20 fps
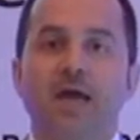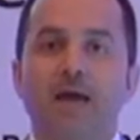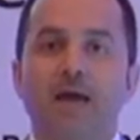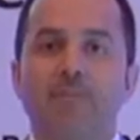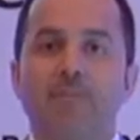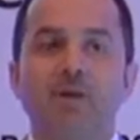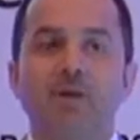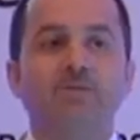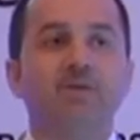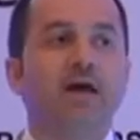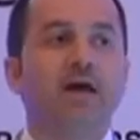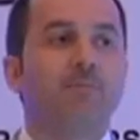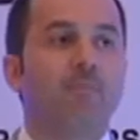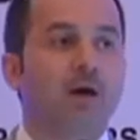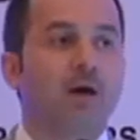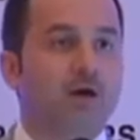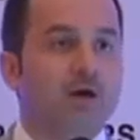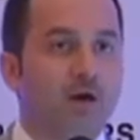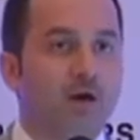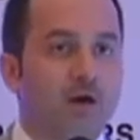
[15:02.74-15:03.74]
and build
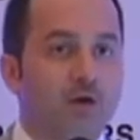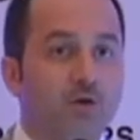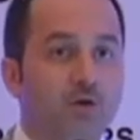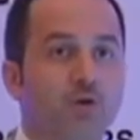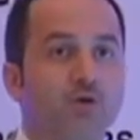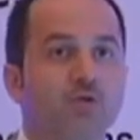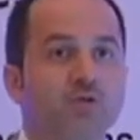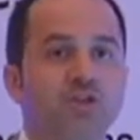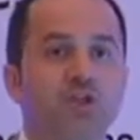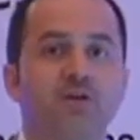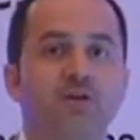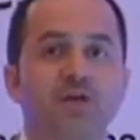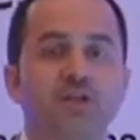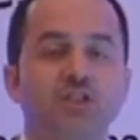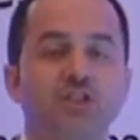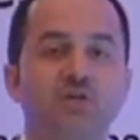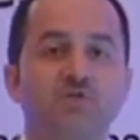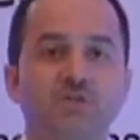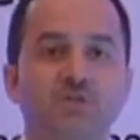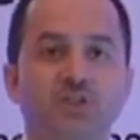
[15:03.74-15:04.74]
up a, a good
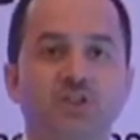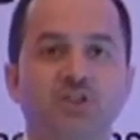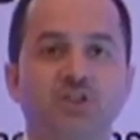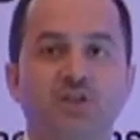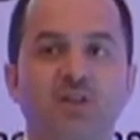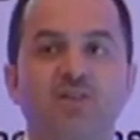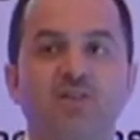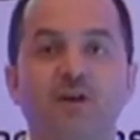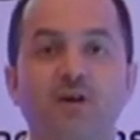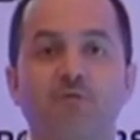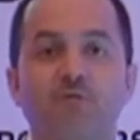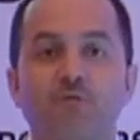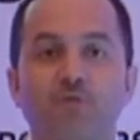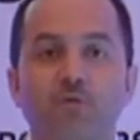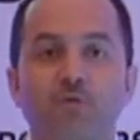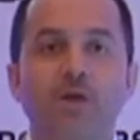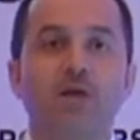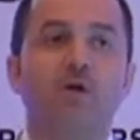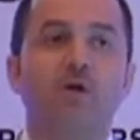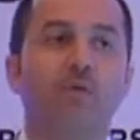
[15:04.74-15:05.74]
generation of physicians that they are
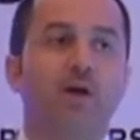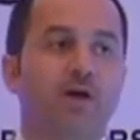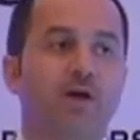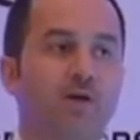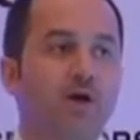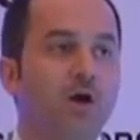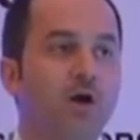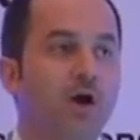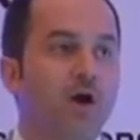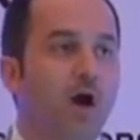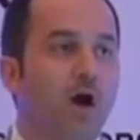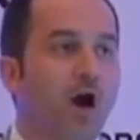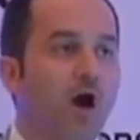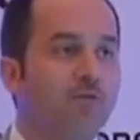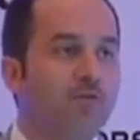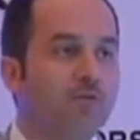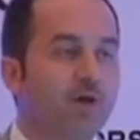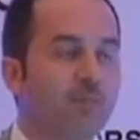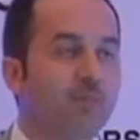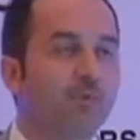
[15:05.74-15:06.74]
fully aware
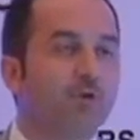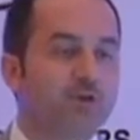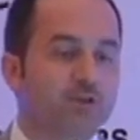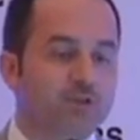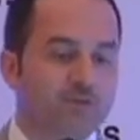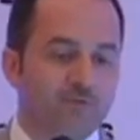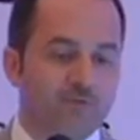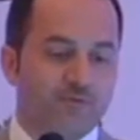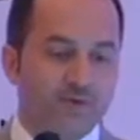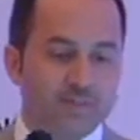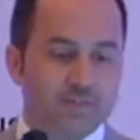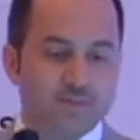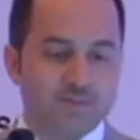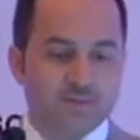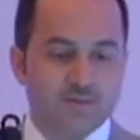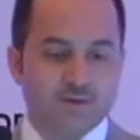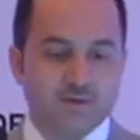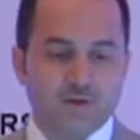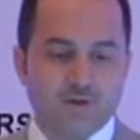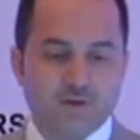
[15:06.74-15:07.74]
of the importance of
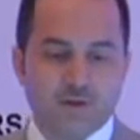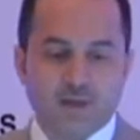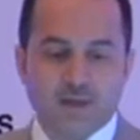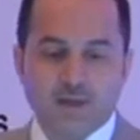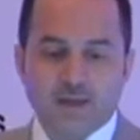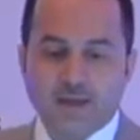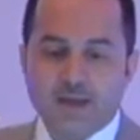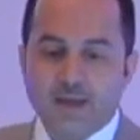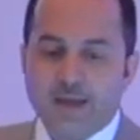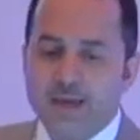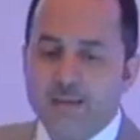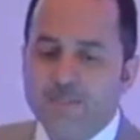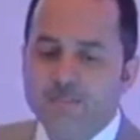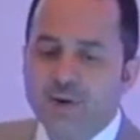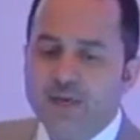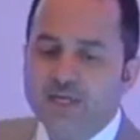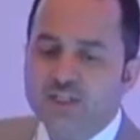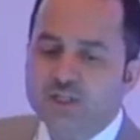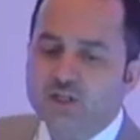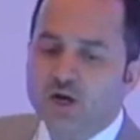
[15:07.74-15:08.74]
this.
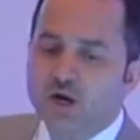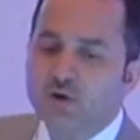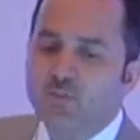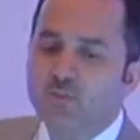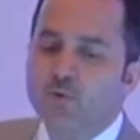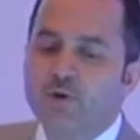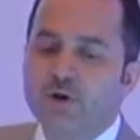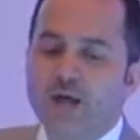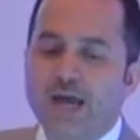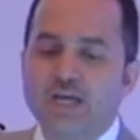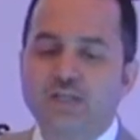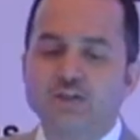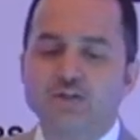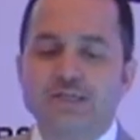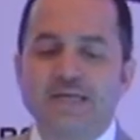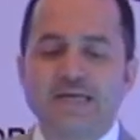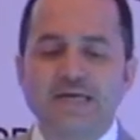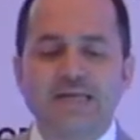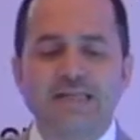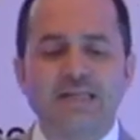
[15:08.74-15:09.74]
Inpatient are more
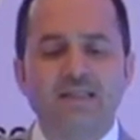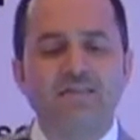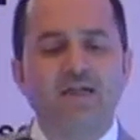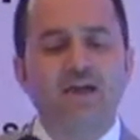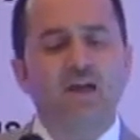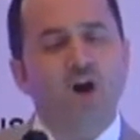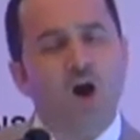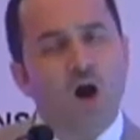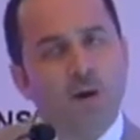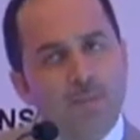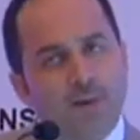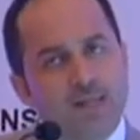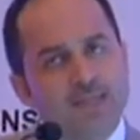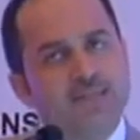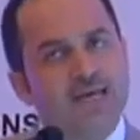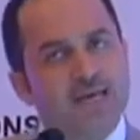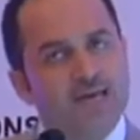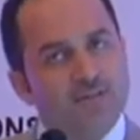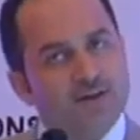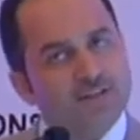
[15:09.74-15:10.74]
actually ill than complex.
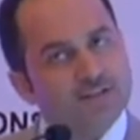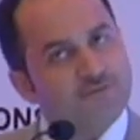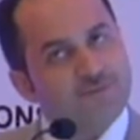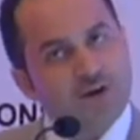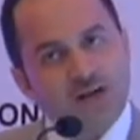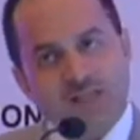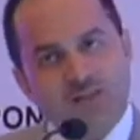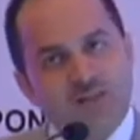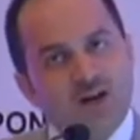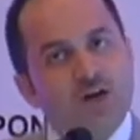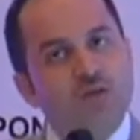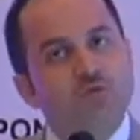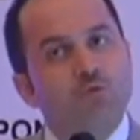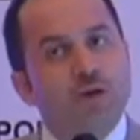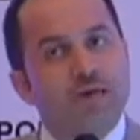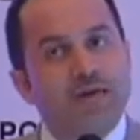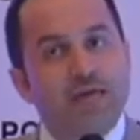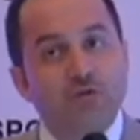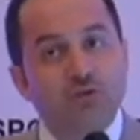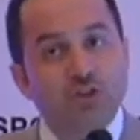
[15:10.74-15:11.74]
Again, that's a factor that we
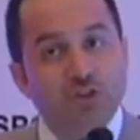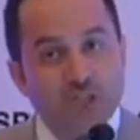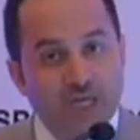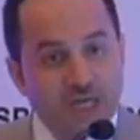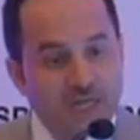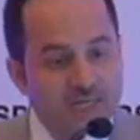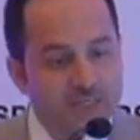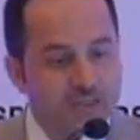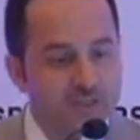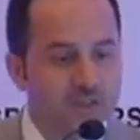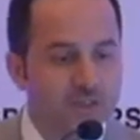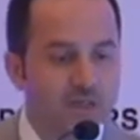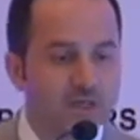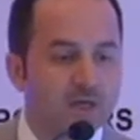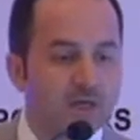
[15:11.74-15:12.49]
cannot change.